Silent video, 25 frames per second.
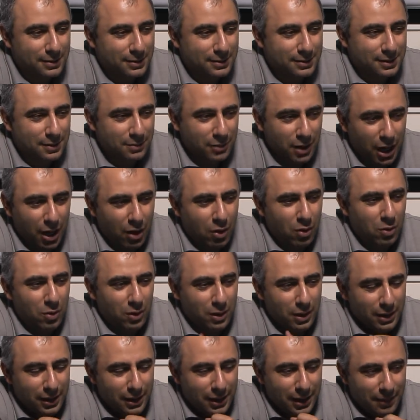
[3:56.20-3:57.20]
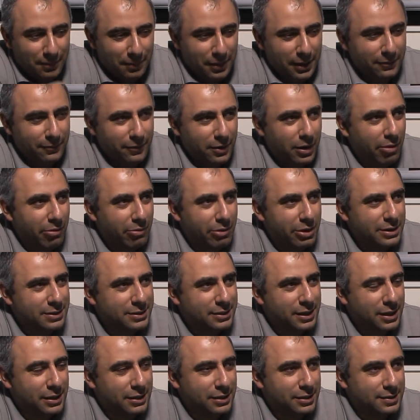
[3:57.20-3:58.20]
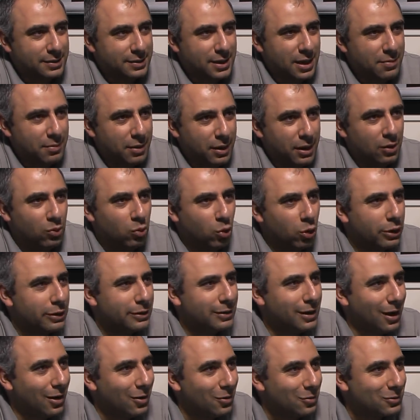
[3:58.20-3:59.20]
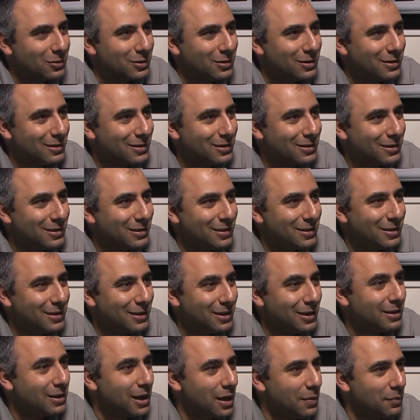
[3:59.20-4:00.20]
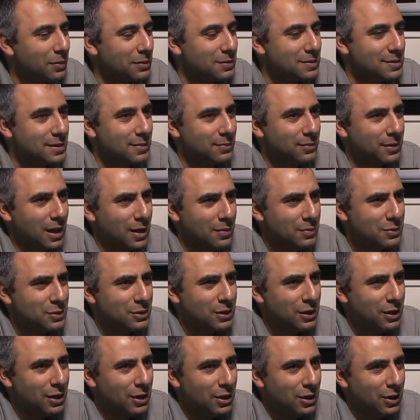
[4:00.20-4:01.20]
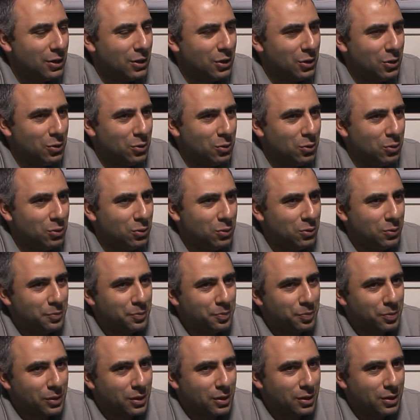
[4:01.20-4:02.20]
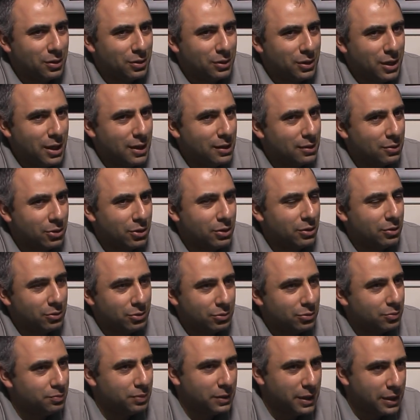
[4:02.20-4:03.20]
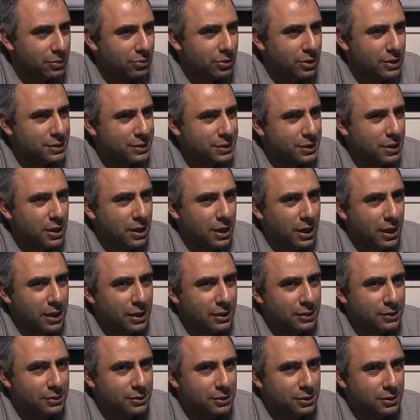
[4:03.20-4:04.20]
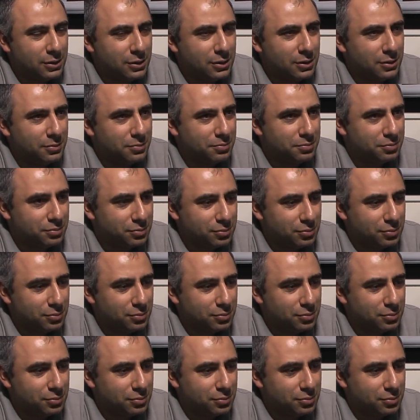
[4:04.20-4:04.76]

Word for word: Somehow I played very risky in this game, but it worked out. It happens sometimes. You uh, take play risky and uh,